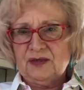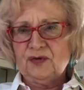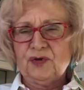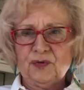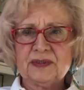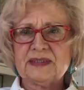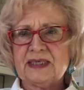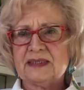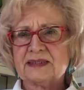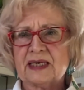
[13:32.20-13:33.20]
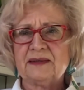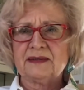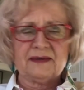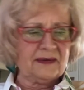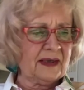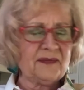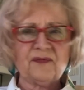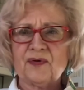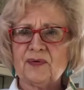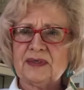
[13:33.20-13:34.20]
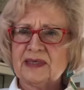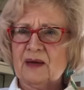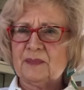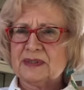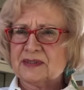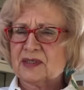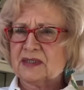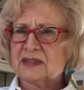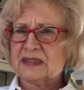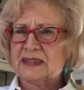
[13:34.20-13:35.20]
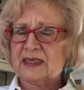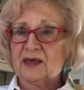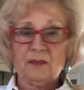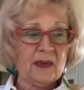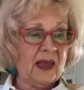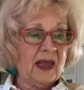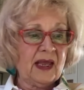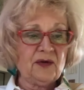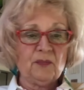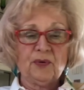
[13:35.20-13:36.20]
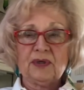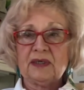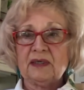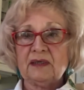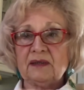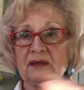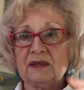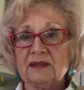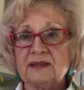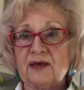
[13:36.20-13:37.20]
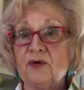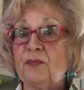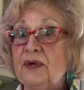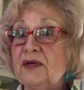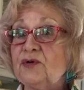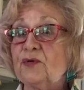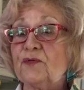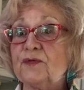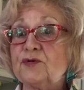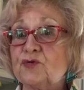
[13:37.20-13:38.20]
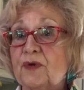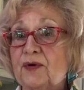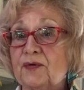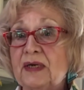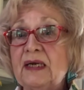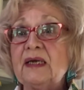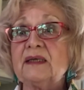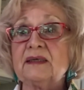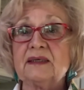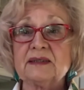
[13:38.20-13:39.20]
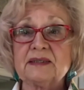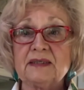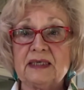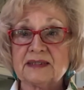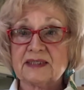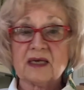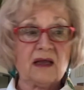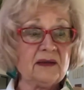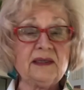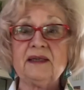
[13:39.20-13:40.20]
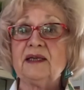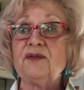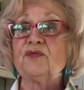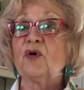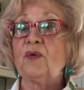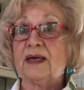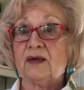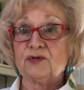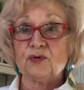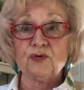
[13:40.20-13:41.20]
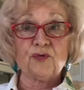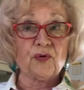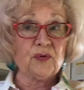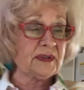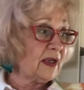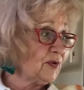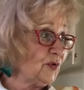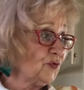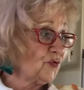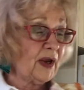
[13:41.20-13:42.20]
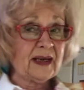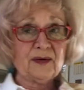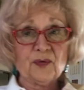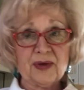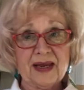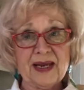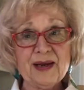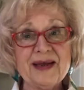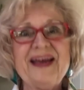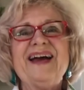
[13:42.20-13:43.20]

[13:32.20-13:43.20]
you, you can see it's on on the very top it starts to set up and you put it in a little container put it in your refrigerator and let it get solid and then throw it out don't throw it down your drain okay